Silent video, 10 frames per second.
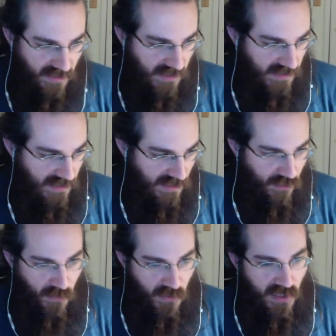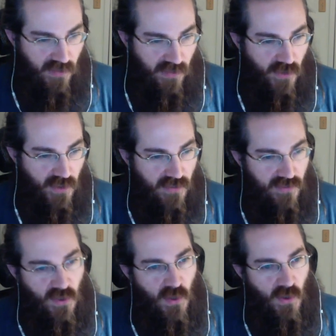get through life on his
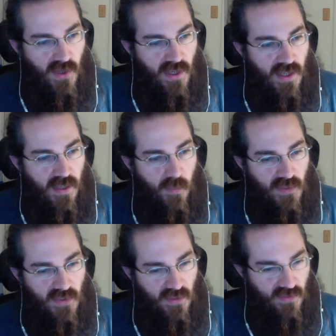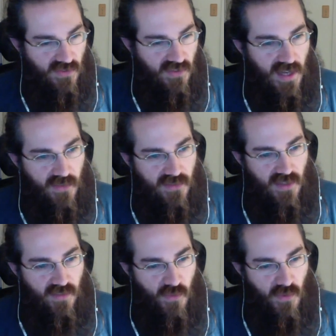own. But then there's this outside
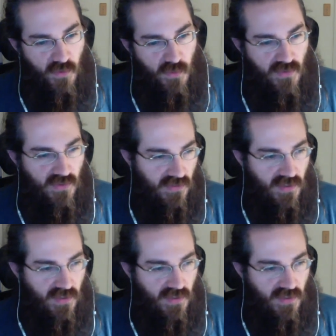force, which is